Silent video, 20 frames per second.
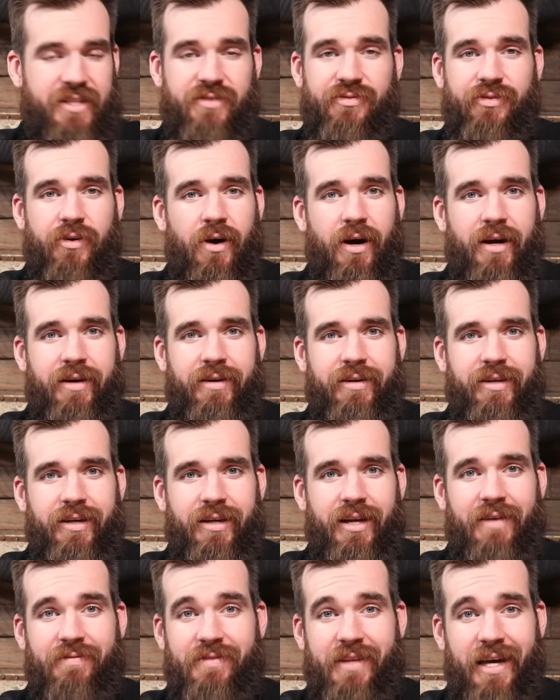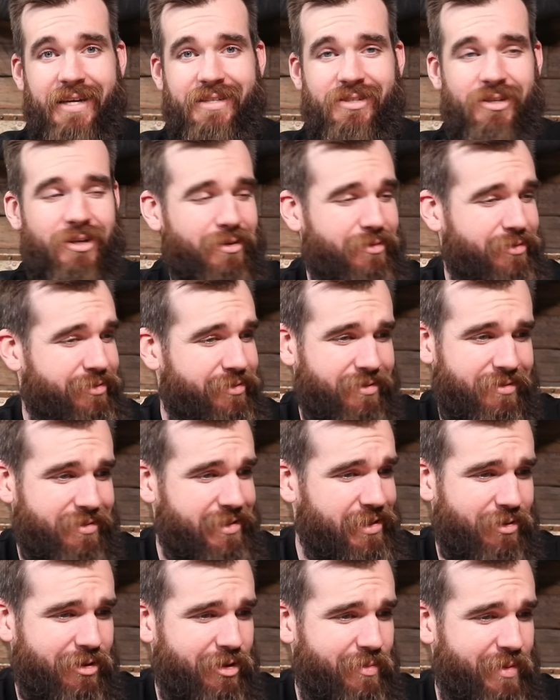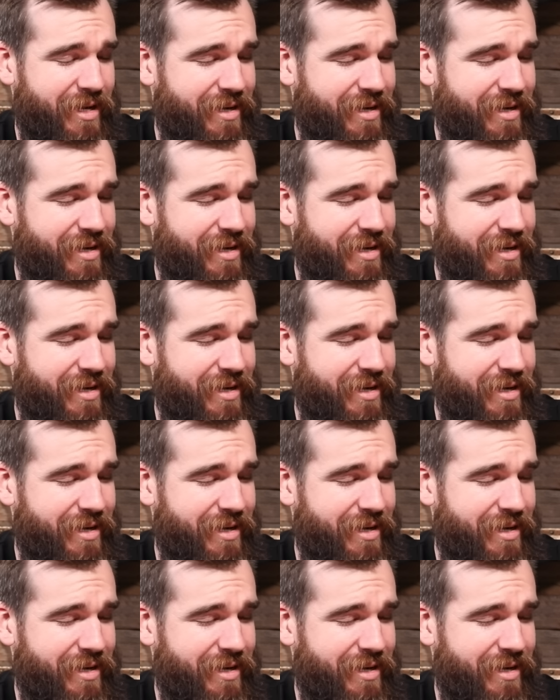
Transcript: that's fine. You can have days off. Don't worry